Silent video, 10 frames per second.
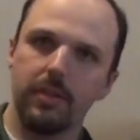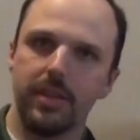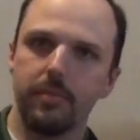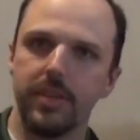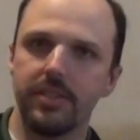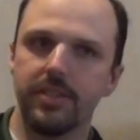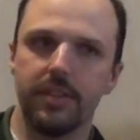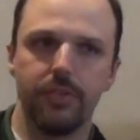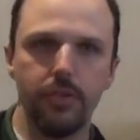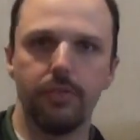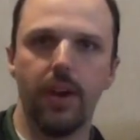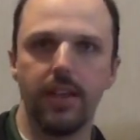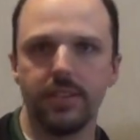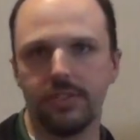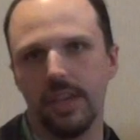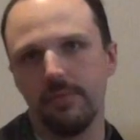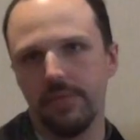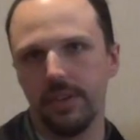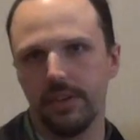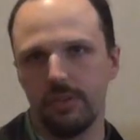what that means is if you find the same
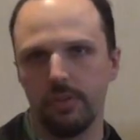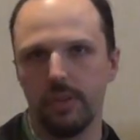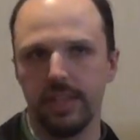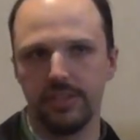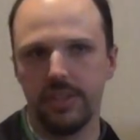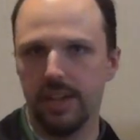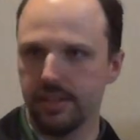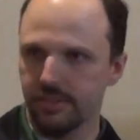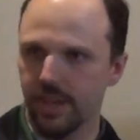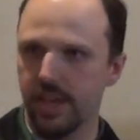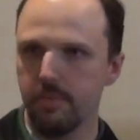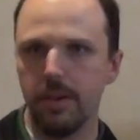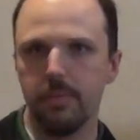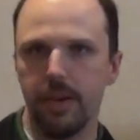vehicle that's got the same